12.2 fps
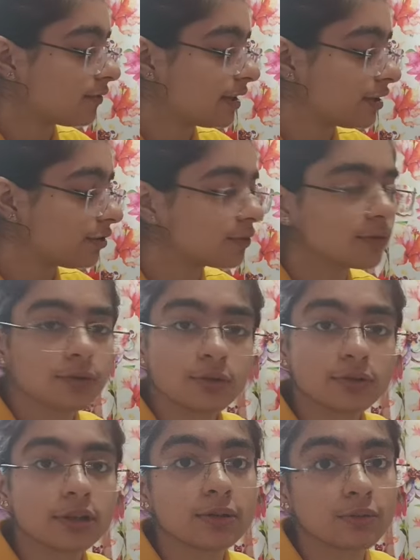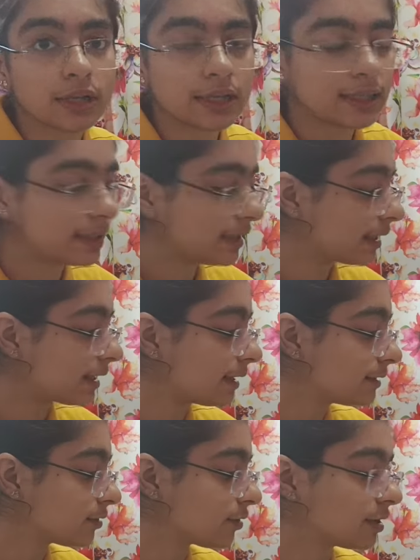when you go to the rural
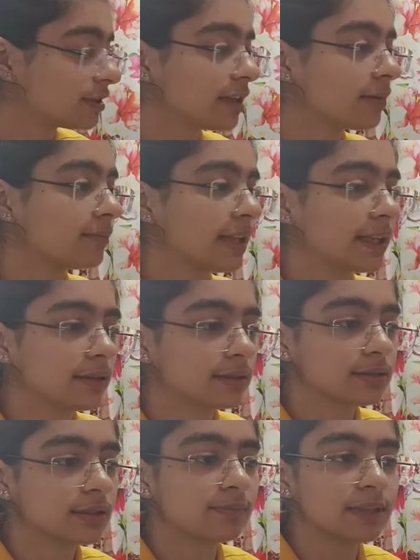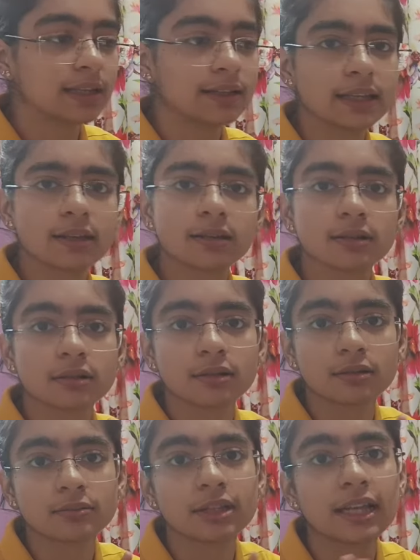areas or something like
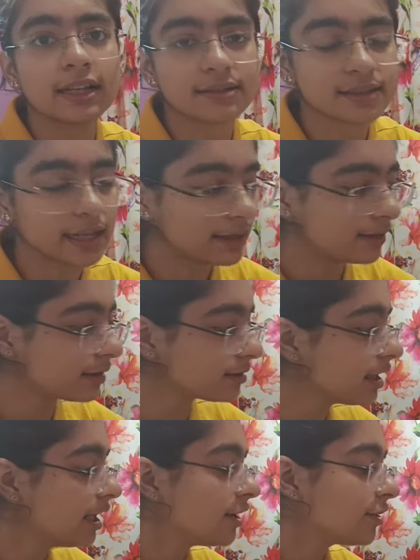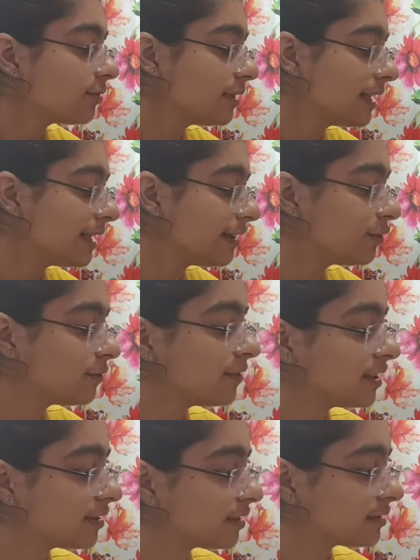the health centers, you need to
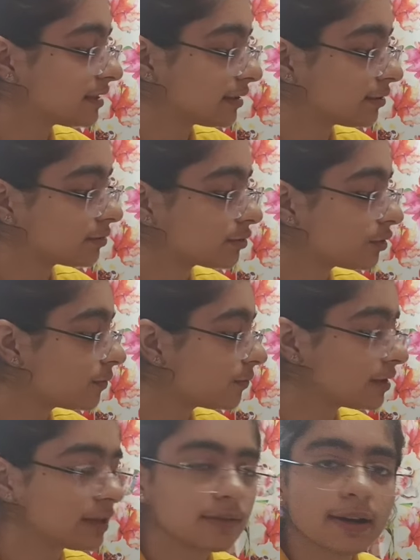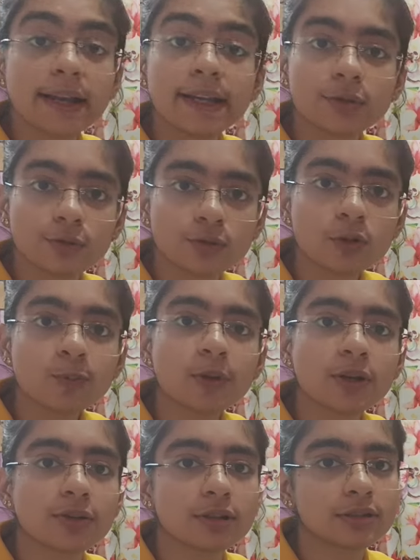wear a stethoscope with a white coat,
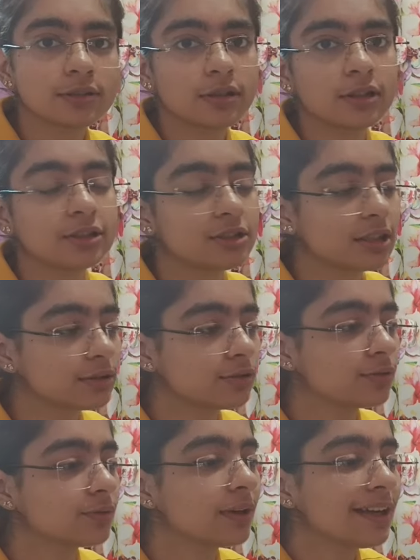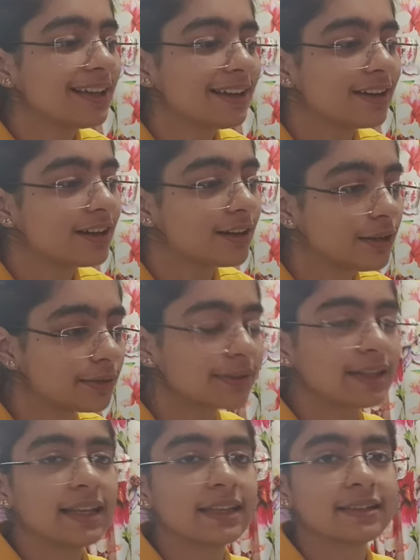because just to
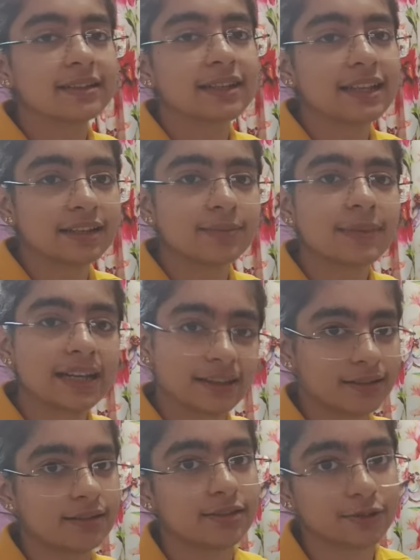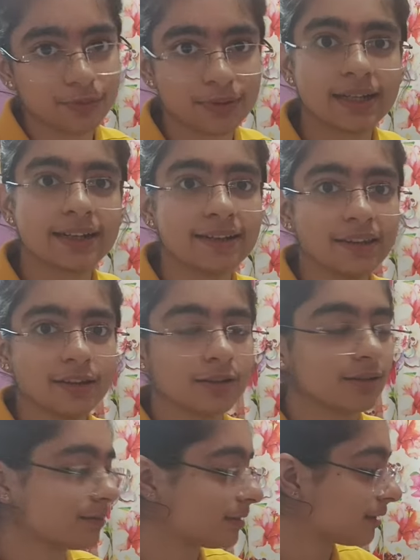look like medical student
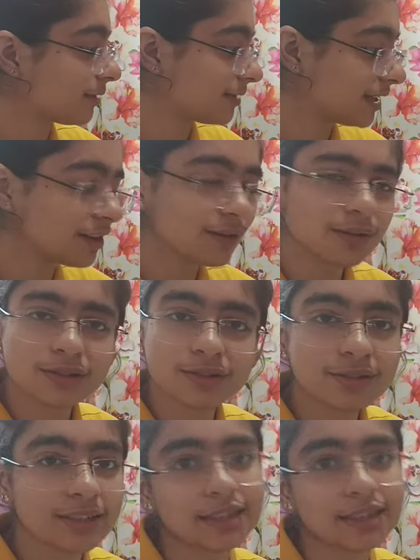there also